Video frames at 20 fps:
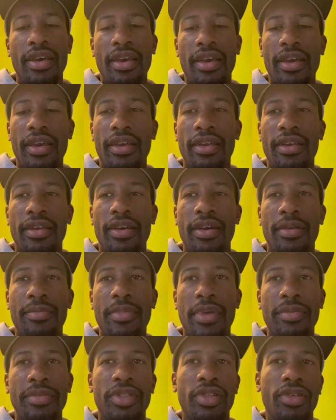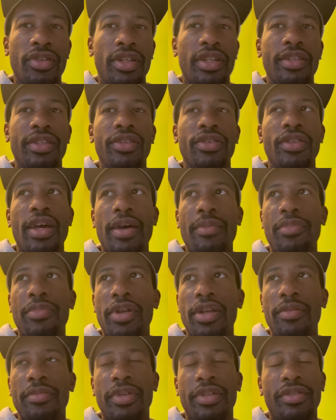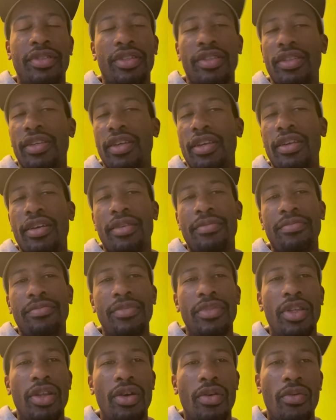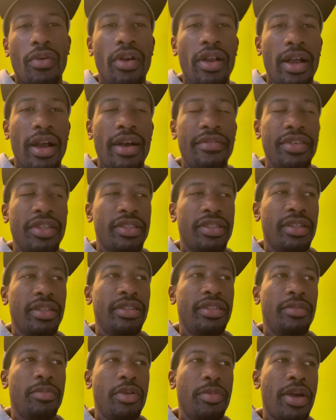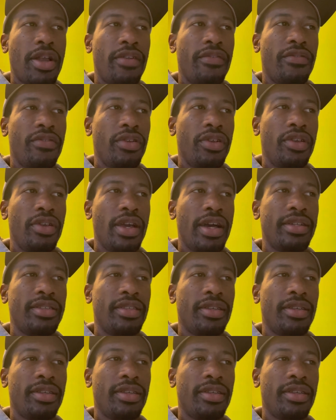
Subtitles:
and I'm still gonna do that, but I'm just gonna, you know, work obviously to be better for you guys.